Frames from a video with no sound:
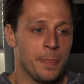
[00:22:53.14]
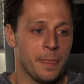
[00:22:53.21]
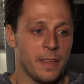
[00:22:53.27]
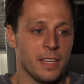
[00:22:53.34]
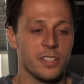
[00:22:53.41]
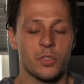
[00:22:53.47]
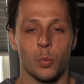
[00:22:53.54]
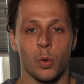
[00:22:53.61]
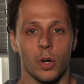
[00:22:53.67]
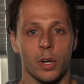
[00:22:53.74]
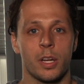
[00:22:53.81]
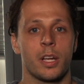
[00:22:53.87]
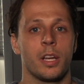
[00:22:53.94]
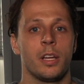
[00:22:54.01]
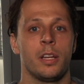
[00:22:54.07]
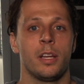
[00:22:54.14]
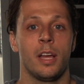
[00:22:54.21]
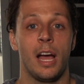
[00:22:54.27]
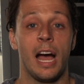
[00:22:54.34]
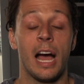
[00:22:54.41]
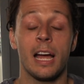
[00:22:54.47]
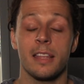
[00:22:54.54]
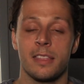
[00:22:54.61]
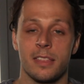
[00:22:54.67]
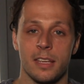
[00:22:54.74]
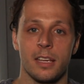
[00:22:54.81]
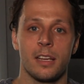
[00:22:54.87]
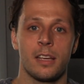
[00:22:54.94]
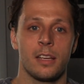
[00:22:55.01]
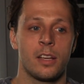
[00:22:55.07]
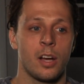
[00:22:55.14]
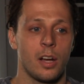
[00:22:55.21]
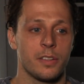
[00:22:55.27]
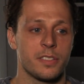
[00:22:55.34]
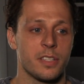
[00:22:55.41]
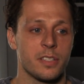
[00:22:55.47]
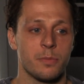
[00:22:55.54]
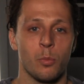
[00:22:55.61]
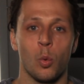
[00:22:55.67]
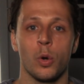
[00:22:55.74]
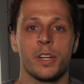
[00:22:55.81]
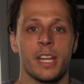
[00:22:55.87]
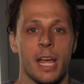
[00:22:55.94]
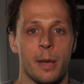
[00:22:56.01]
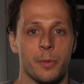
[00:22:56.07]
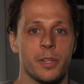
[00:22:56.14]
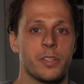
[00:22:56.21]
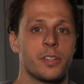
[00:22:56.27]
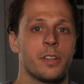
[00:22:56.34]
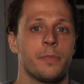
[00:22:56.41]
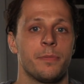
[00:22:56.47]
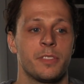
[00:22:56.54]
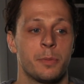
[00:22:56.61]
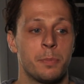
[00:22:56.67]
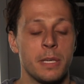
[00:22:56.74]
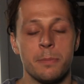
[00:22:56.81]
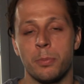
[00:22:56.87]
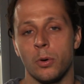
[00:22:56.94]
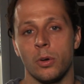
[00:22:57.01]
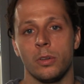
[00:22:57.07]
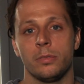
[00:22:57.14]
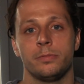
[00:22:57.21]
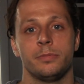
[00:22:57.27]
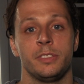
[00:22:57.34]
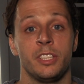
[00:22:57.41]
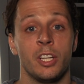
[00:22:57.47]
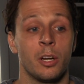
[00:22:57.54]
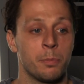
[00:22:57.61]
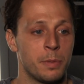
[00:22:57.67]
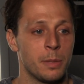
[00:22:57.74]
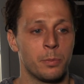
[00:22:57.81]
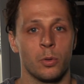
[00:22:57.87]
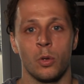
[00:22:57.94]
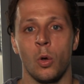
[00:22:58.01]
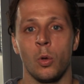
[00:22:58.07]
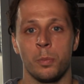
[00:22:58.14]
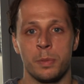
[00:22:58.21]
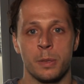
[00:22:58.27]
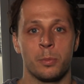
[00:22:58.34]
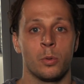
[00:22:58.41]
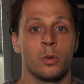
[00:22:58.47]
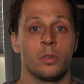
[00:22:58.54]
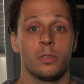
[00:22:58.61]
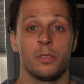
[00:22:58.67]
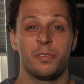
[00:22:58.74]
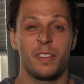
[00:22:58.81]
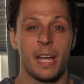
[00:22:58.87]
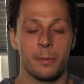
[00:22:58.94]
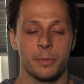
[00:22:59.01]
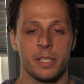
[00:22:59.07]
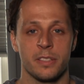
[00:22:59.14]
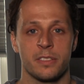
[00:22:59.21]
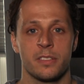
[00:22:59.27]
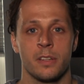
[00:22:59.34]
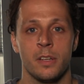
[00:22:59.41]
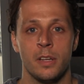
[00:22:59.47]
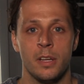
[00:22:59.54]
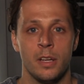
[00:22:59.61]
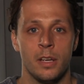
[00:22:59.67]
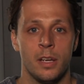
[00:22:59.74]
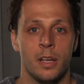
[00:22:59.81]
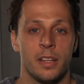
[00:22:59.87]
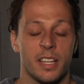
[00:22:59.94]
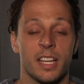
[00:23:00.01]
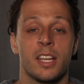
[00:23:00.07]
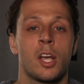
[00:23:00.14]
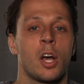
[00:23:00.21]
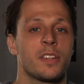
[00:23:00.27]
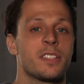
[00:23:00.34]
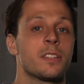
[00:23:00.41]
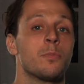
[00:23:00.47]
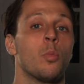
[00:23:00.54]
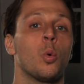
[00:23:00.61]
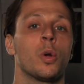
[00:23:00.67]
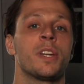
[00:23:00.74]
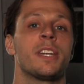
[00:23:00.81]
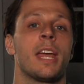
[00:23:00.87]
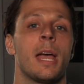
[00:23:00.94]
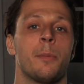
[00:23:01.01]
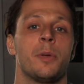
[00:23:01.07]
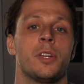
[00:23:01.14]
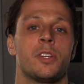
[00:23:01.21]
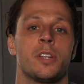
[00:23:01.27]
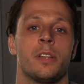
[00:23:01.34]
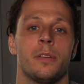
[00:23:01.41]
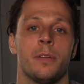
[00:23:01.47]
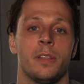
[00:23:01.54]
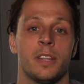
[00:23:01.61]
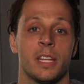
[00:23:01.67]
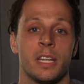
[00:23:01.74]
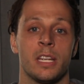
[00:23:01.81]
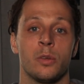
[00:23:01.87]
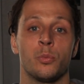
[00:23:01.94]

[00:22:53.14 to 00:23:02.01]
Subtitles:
His work, I think, causes more damage to people, young people, old people, families. I think he causes more damage than he